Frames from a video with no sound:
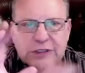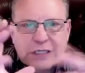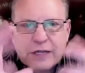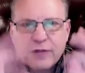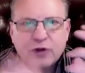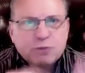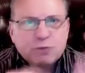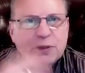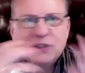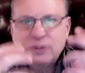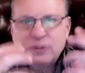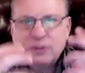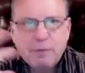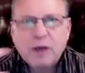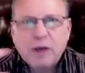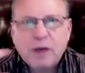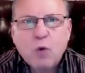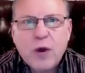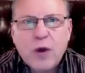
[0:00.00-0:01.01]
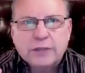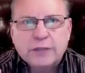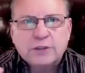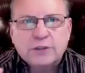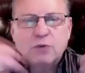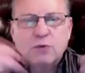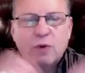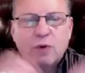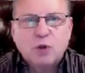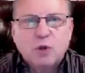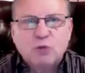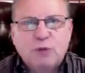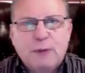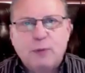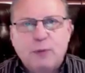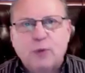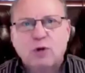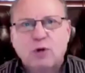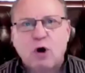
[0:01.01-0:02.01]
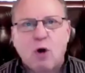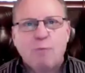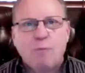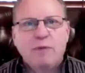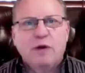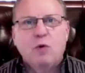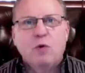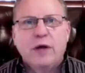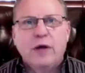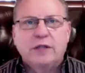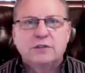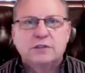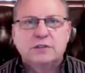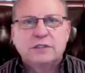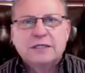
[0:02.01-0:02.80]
been some big wins, what most people would call big wins.